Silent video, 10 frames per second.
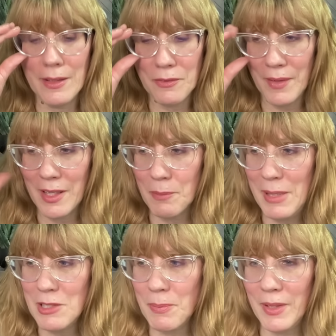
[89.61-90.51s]
It's funny. The
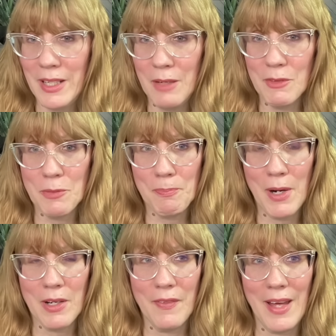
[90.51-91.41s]
Peach Bellini was
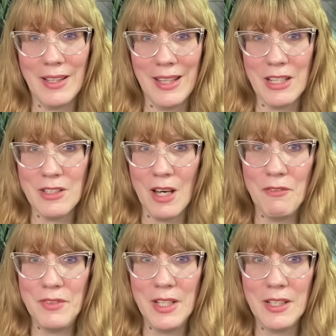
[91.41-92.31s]
part of that like
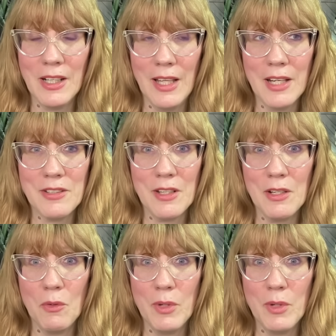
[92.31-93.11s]
tufted collection,